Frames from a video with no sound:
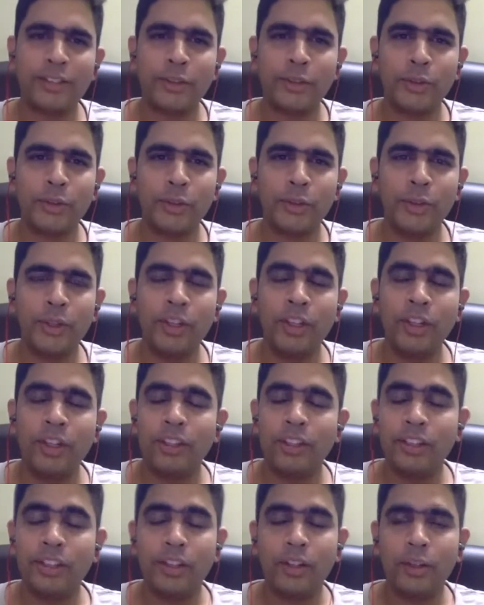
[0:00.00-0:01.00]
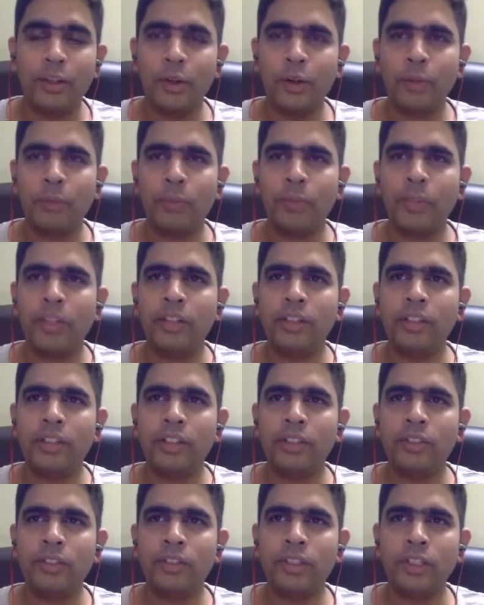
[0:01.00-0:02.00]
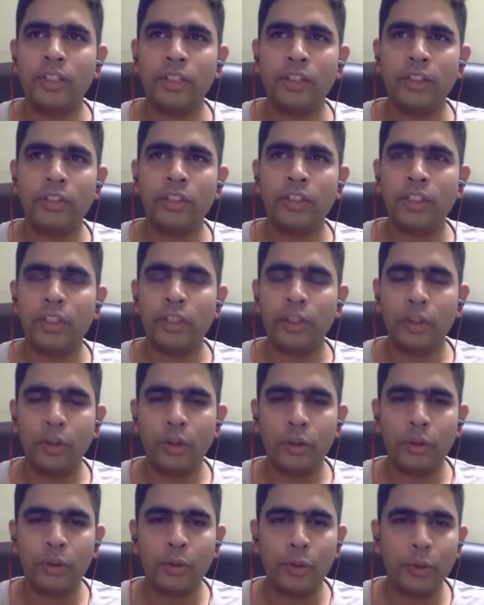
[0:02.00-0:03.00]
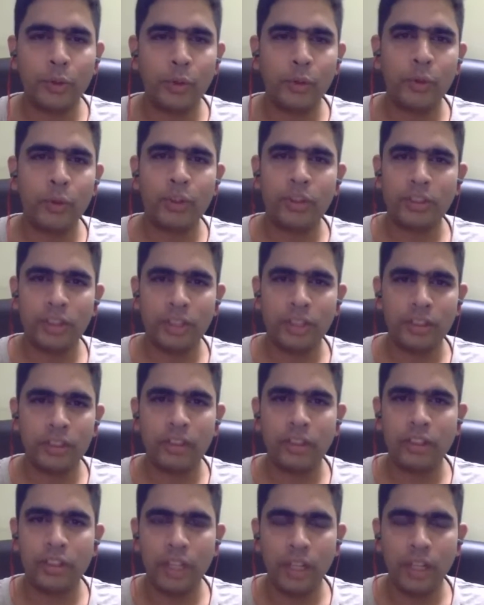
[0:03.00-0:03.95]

So there are a lot many things which are not known to us actually.